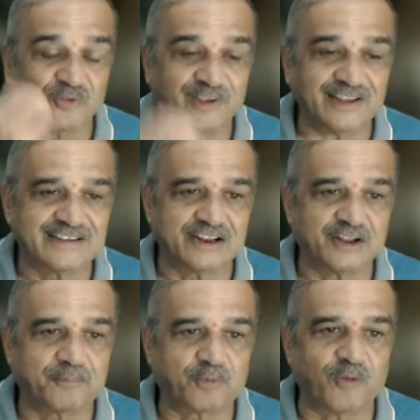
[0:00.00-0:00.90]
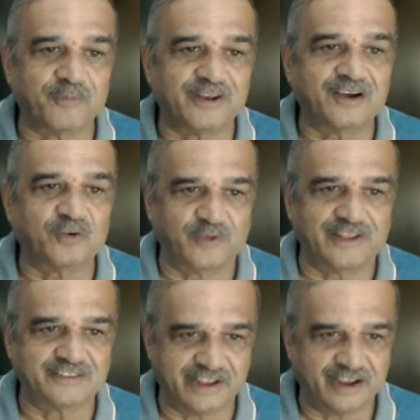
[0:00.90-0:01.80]
veins are the prominent
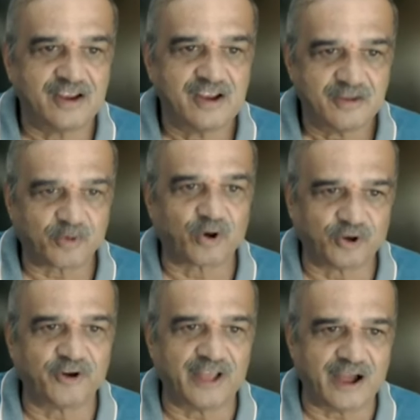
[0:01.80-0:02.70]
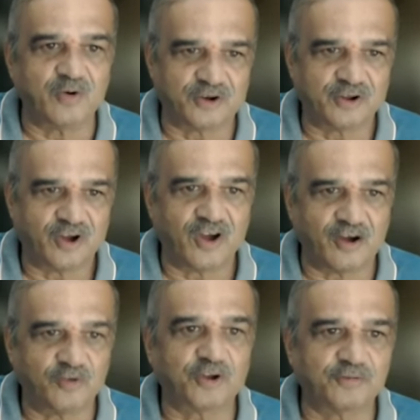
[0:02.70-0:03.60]
veins. They protrude
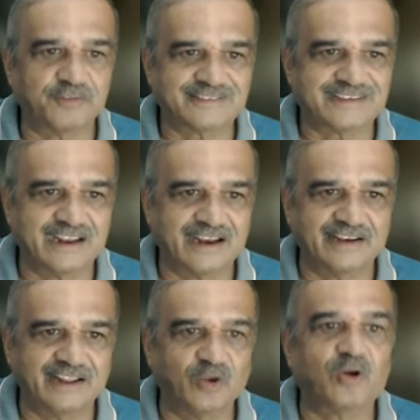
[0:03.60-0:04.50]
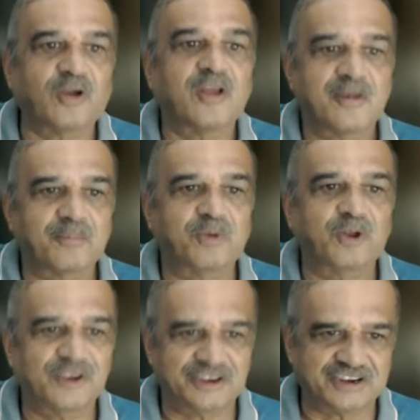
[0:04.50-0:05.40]
out of the skin, and they look
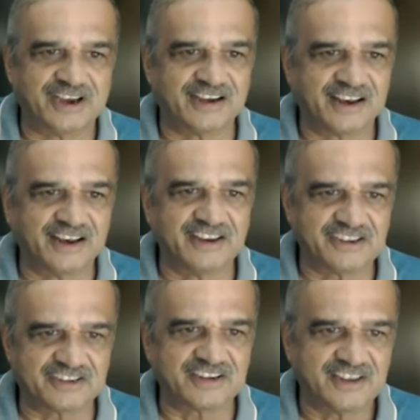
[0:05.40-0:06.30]
bluish and greenish.